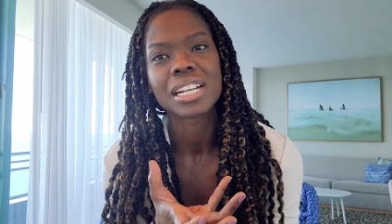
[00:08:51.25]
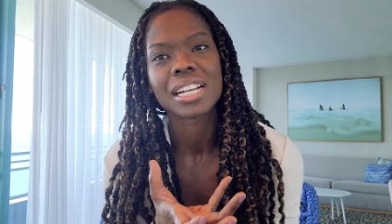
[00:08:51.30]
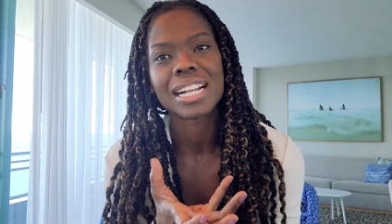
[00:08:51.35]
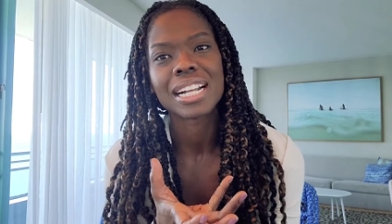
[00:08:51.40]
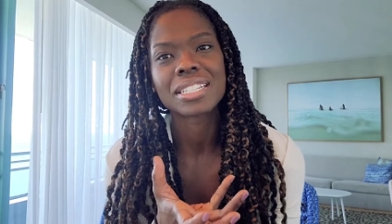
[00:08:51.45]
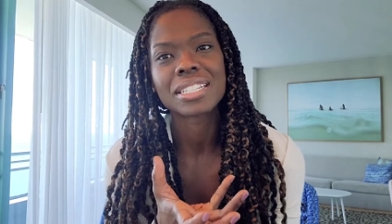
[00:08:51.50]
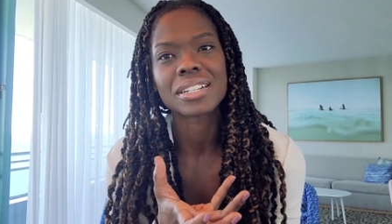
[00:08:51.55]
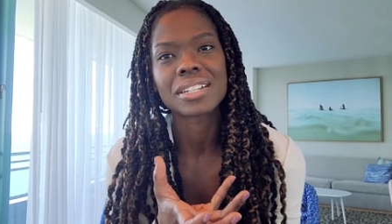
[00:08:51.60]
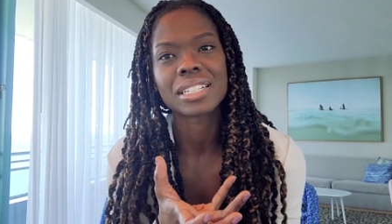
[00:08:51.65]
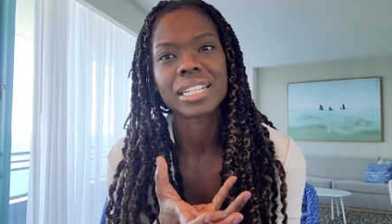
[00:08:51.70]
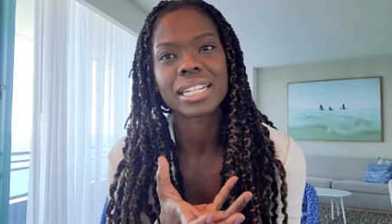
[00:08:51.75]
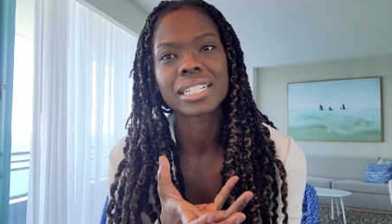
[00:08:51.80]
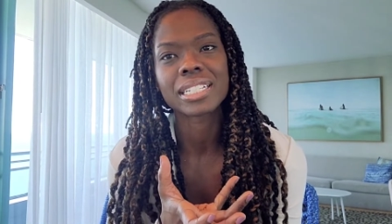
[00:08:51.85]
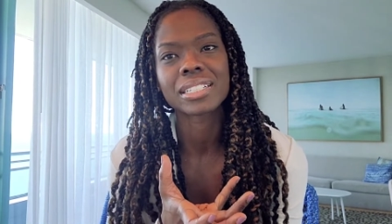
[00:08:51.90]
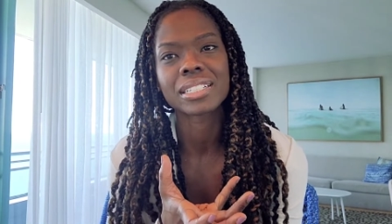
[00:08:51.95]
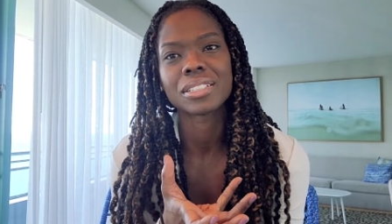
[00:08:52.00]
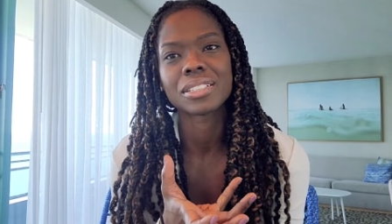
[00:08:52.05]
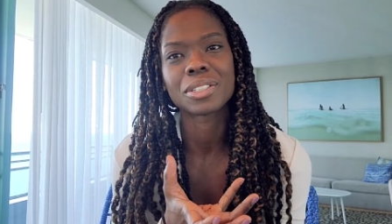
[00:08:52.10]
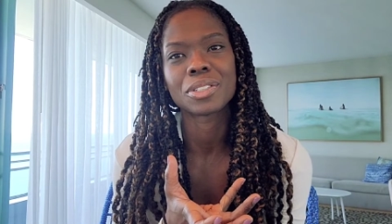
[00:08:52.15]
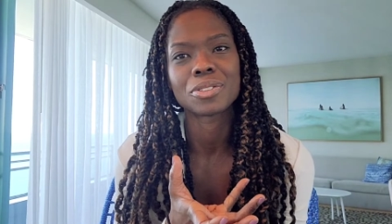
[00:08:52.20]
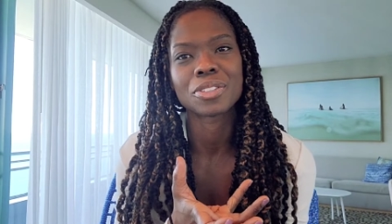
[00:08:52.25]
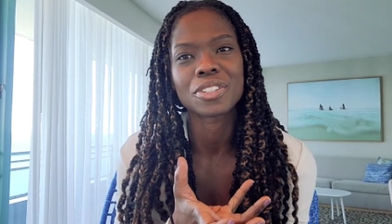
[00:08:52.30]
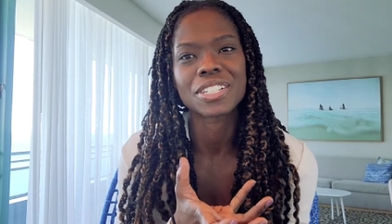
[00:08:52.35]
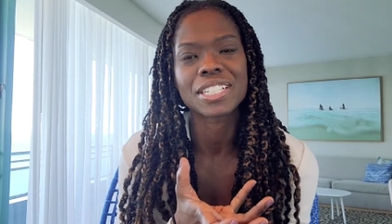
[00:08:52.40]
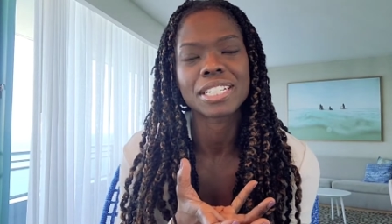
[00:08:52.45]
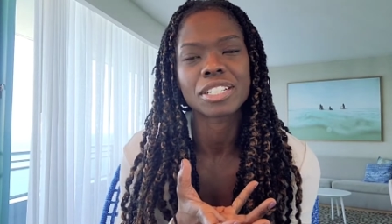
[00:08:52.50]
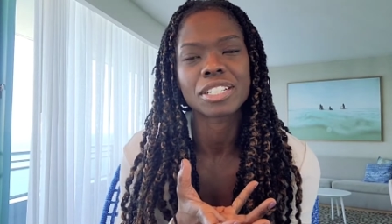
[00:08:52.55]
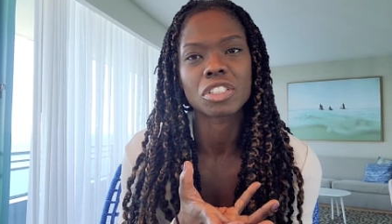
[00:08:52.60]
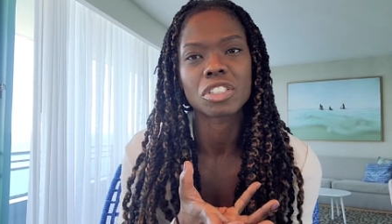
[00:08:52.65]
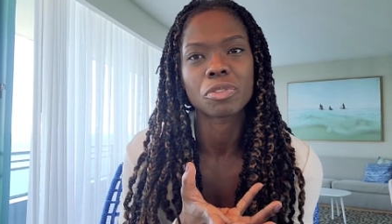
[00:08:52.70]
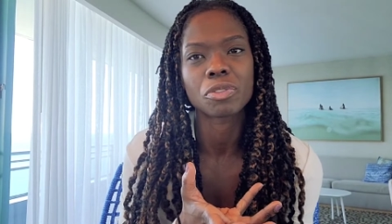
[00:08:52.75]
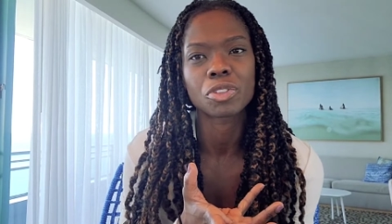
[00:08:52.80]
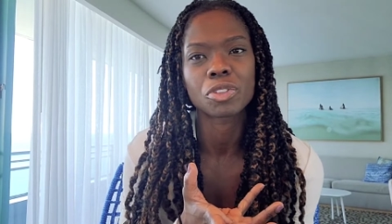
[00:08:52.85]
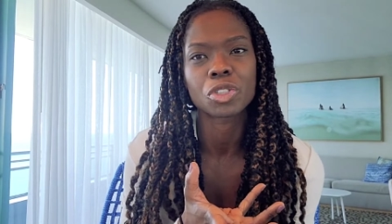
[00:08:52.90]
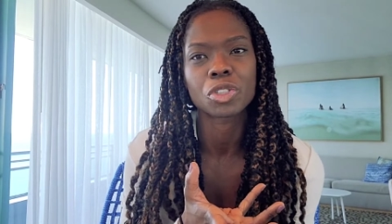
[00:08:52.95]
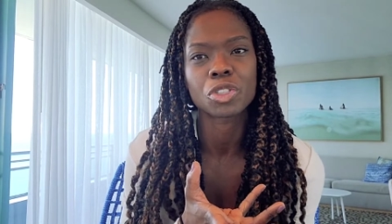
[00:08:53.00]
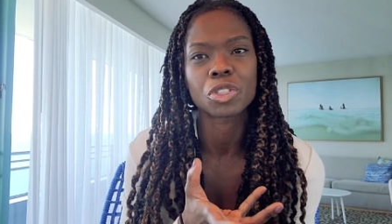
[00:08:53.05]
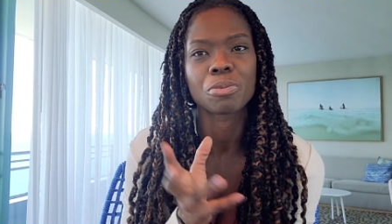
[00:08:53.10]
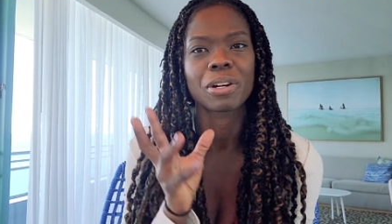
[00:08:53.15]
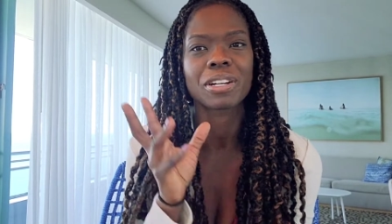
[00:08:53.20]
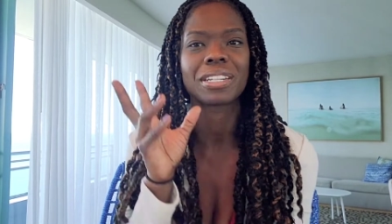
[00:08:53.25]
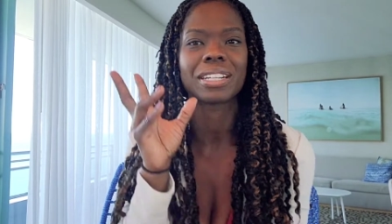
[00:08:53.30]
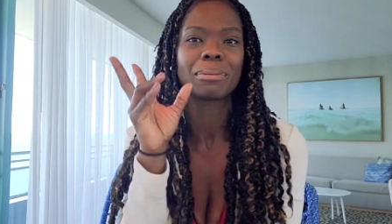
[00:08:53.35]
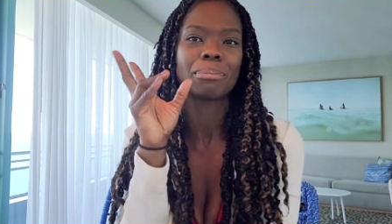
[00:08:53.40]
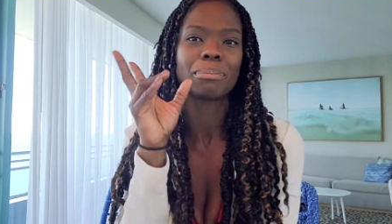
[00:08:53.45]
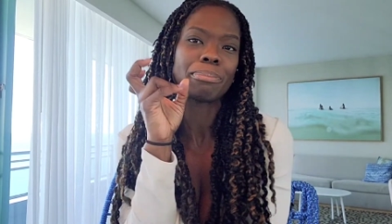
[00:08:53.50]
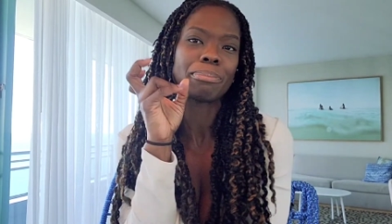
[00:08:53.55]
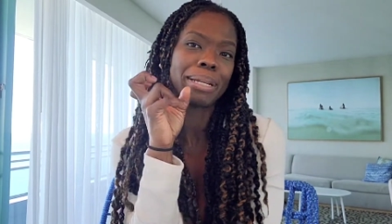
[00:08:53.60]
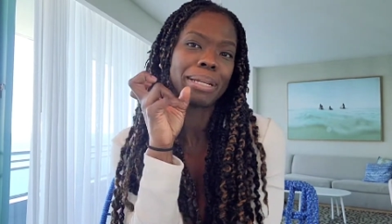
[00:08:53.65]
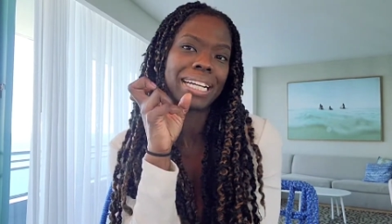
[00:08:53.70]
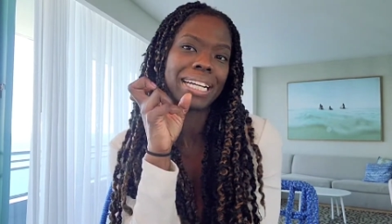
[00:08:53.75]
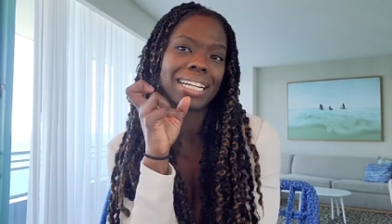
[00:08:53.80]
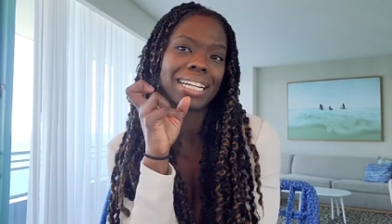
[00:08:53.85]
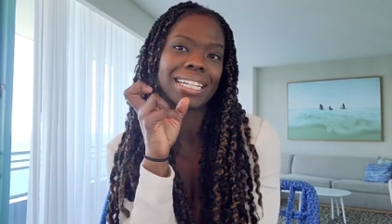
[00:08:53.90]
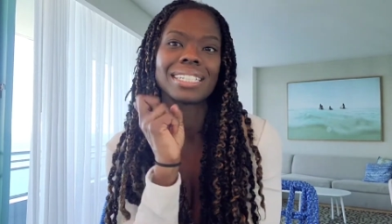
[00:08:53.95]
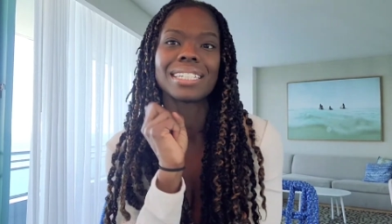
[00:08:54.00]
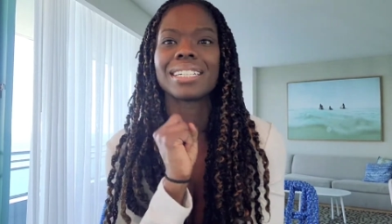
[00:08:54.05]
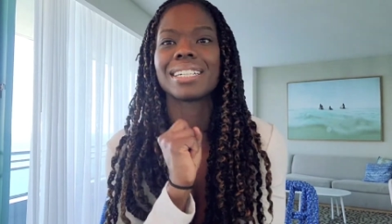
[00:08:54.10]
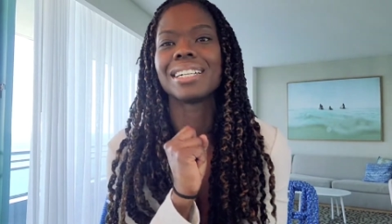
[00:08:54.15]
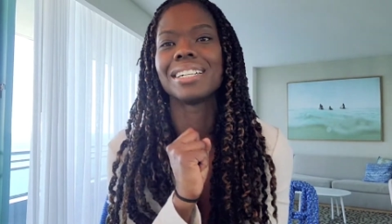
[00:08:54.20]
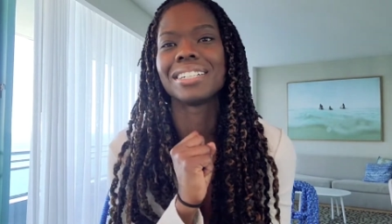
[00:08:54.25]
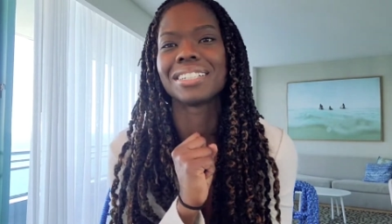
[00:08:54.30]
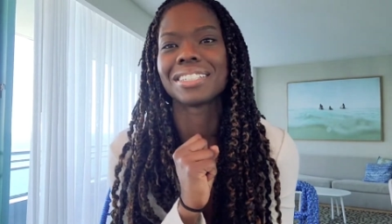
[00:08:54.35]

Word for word: It's not like, you know, the serious photo shoot where like,